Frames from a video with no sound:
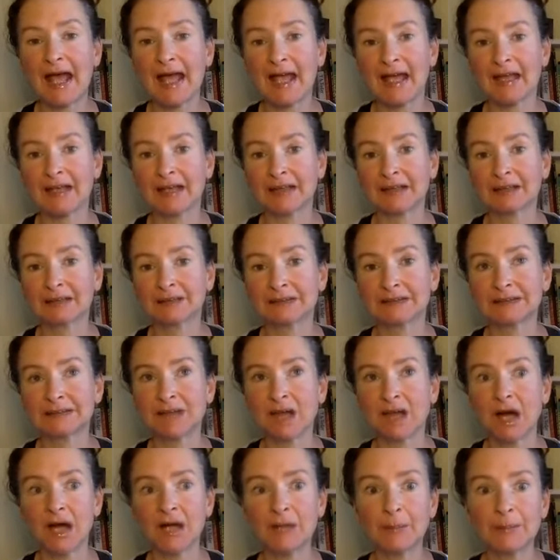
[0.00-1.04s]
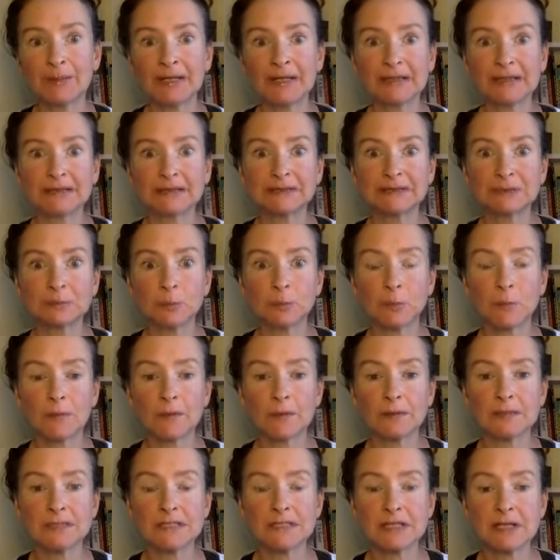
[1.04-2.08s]
and IBS and all
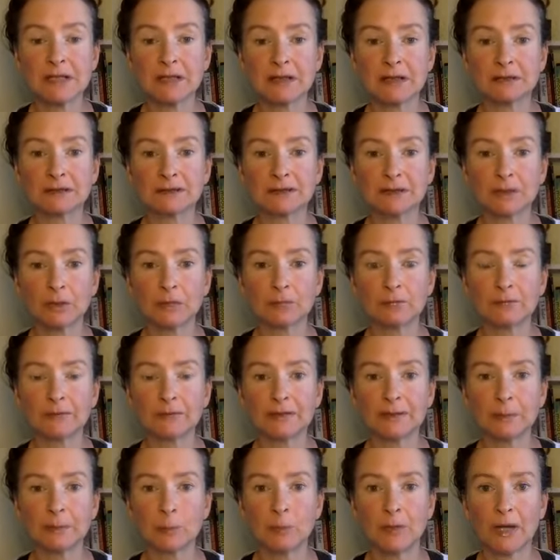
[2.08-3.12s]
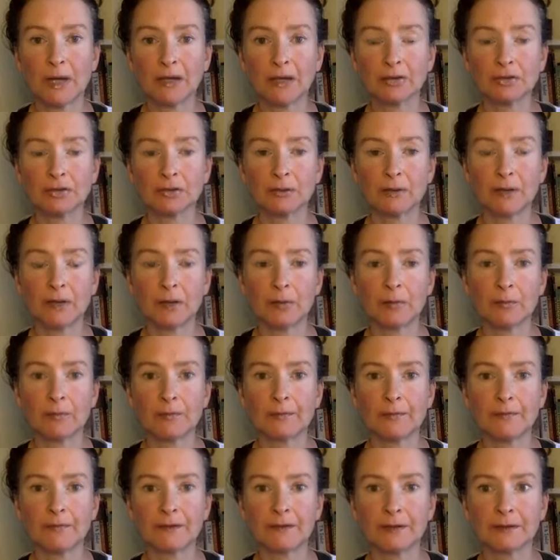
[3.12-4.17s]
those things that can really impact your
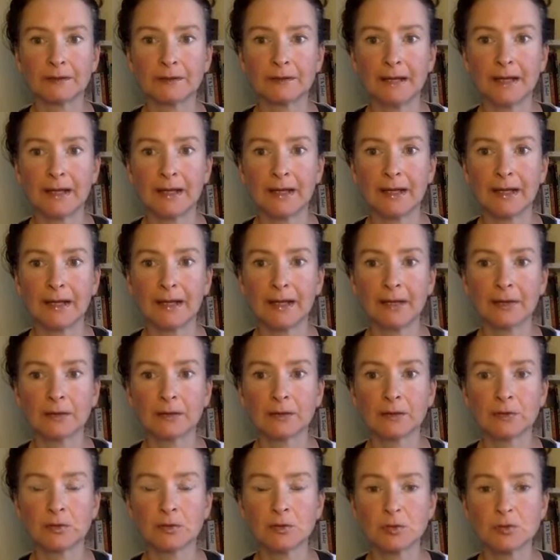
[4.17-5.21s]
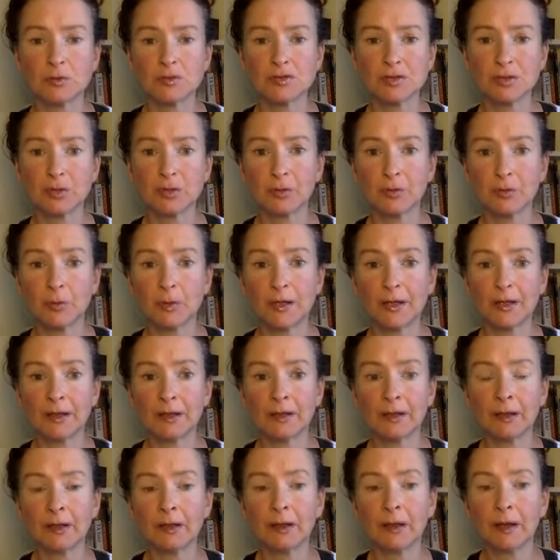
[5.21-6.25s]
health in a not so good
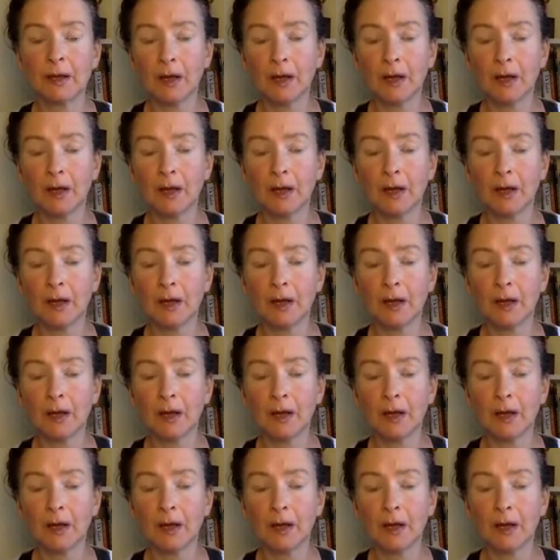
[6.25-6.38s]
way.